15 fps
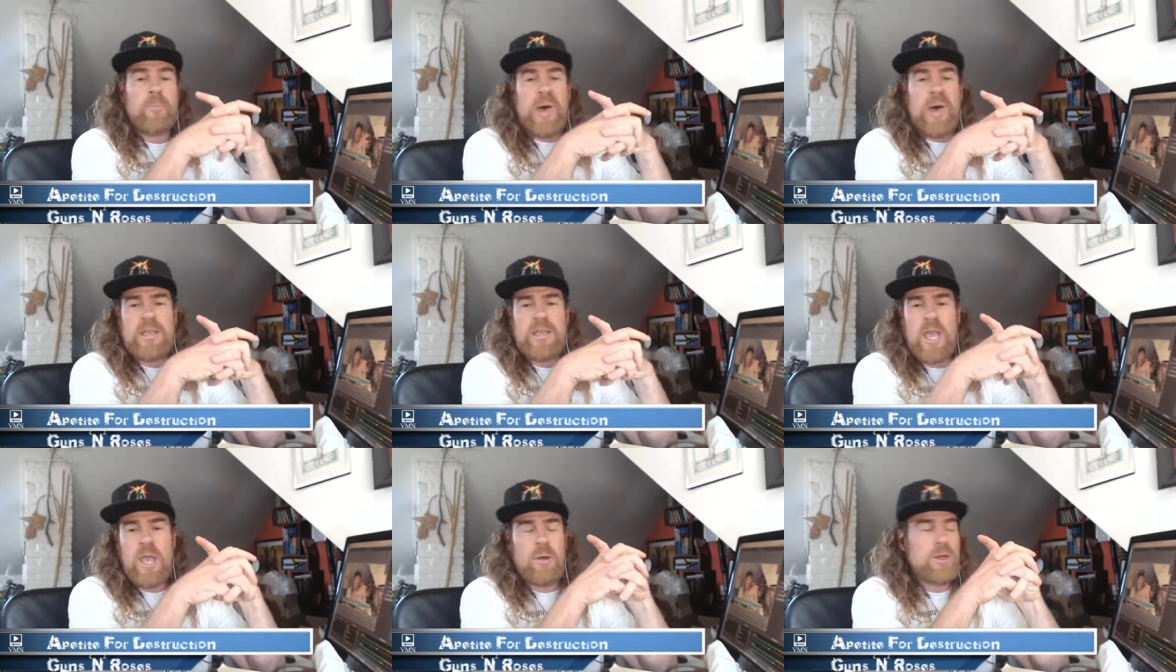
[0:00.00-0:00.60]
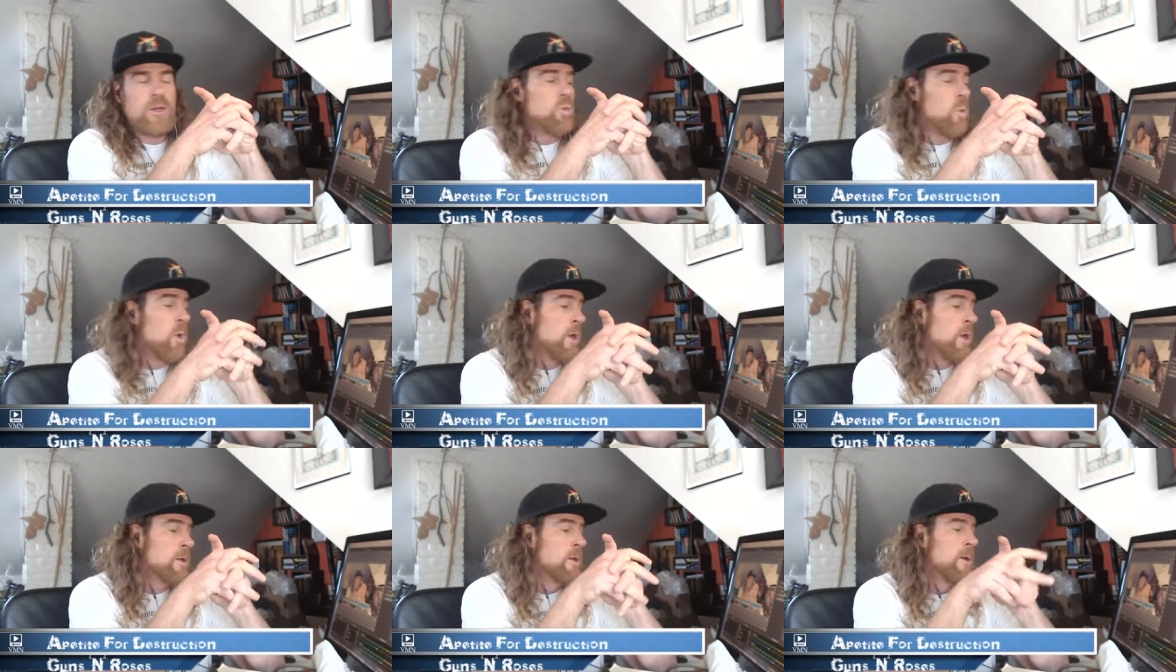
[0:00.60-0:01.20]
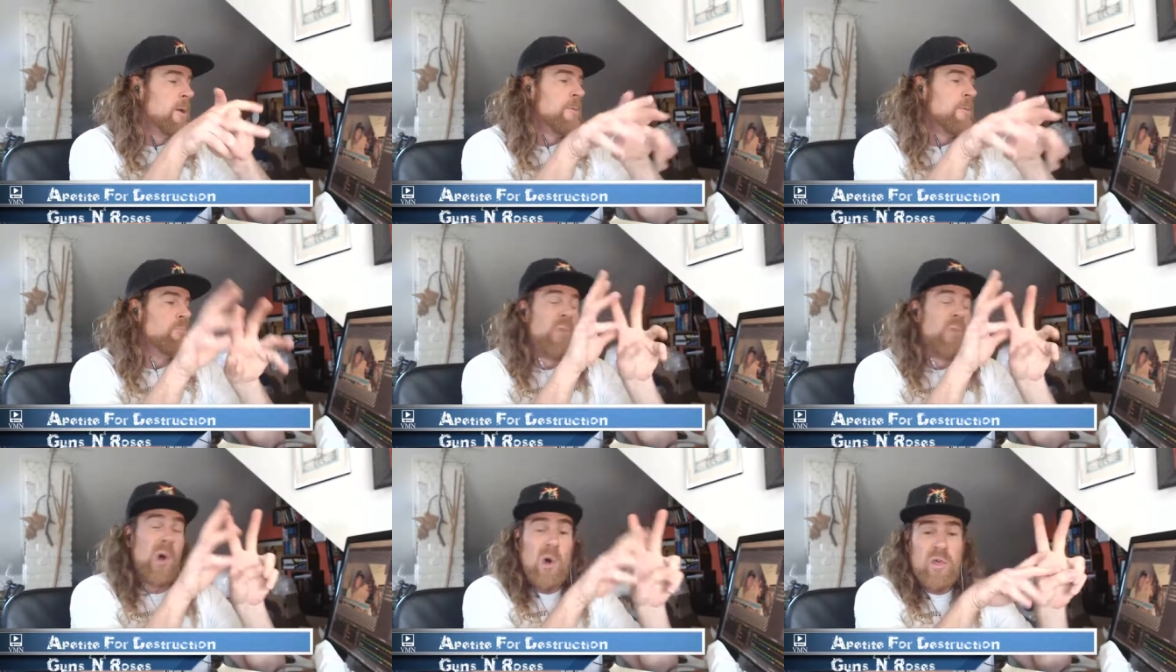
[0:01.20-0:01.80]
by K R S One.
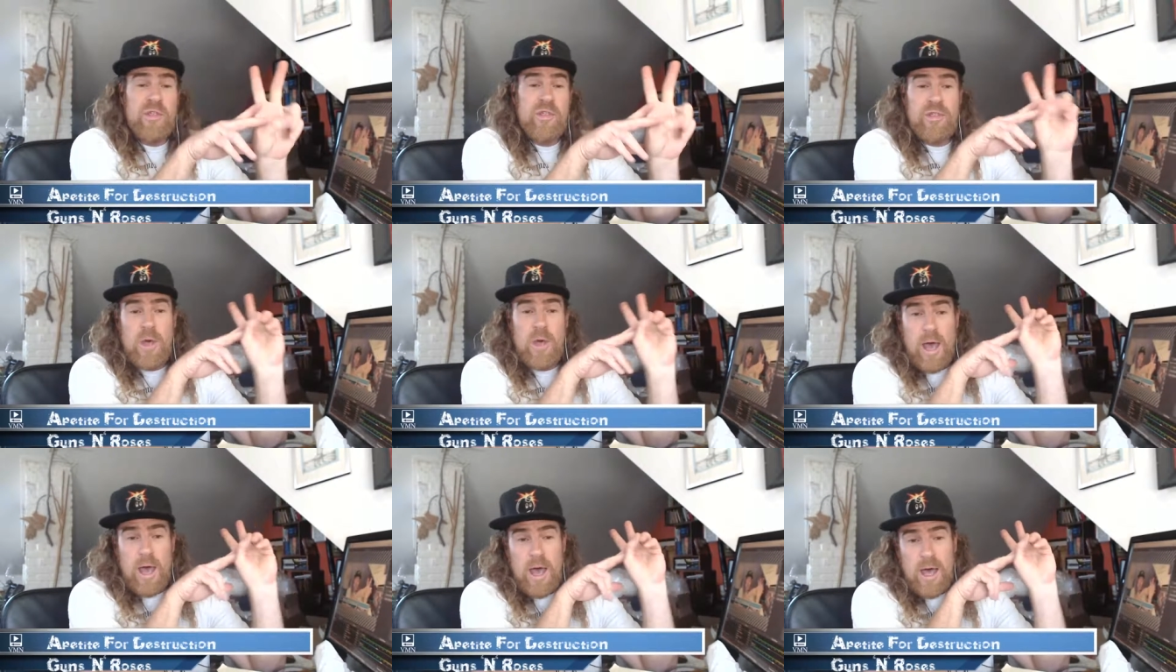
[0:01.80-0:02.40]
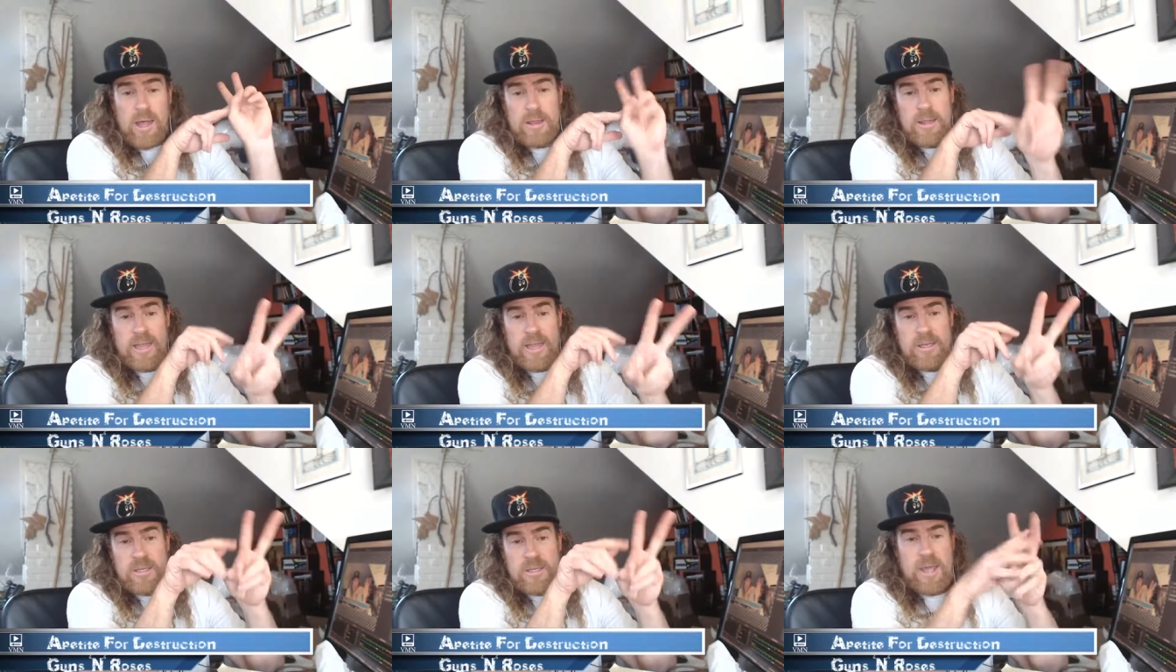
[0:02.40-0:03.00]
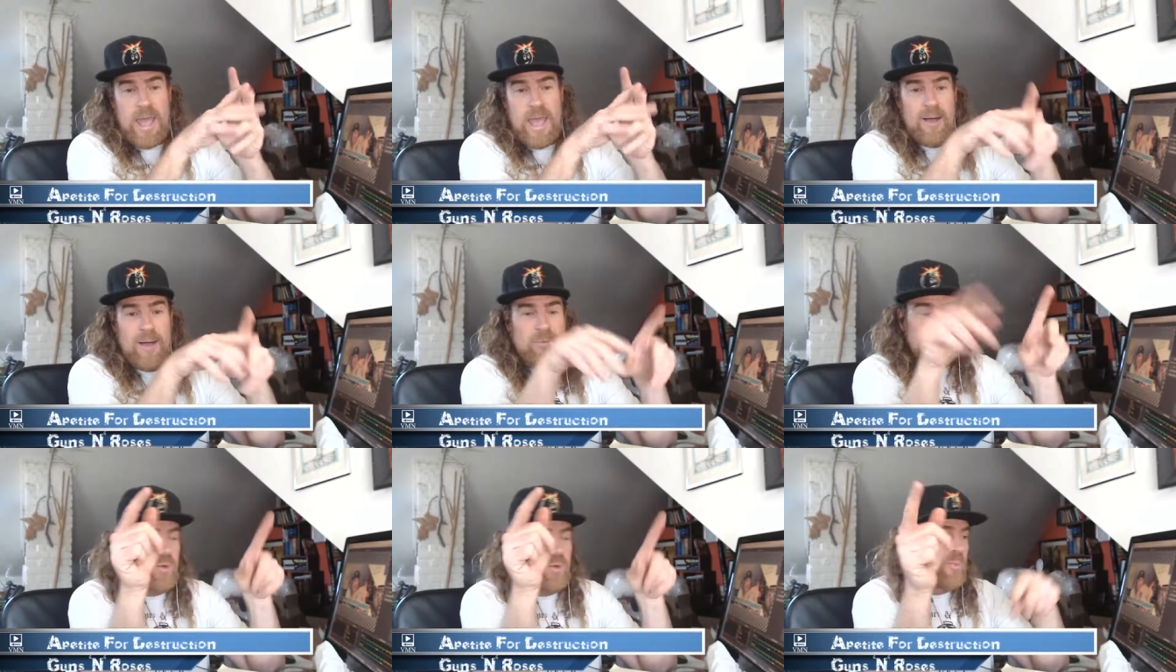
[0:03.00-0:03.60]
Both uh, links to the
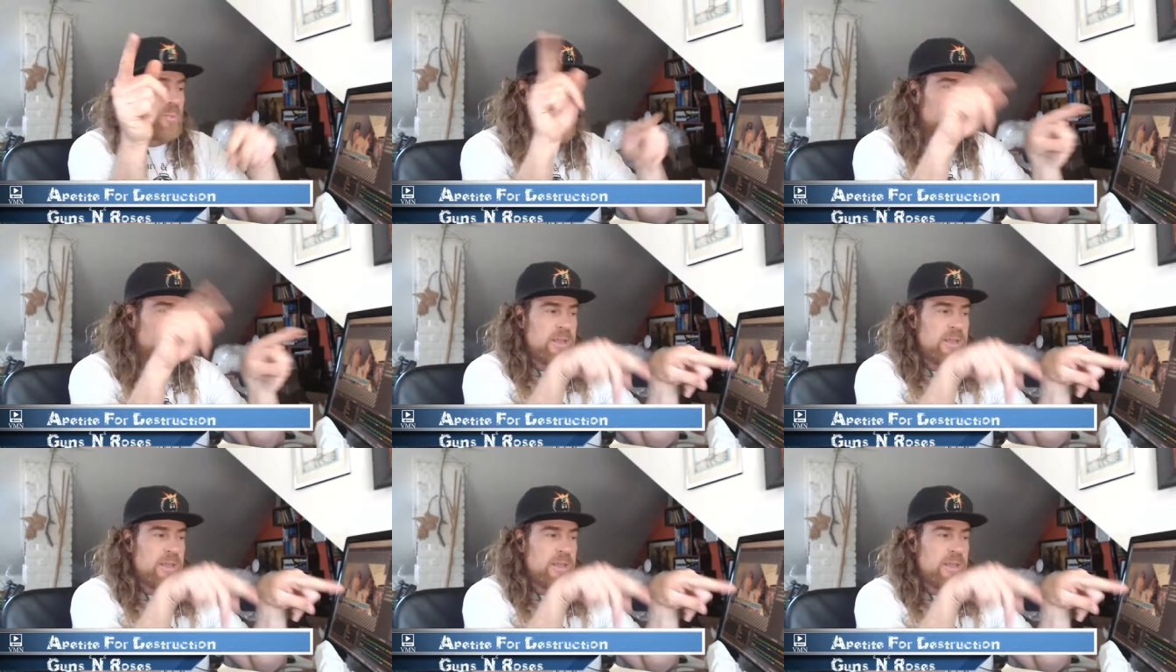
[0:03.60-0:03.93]
albums will be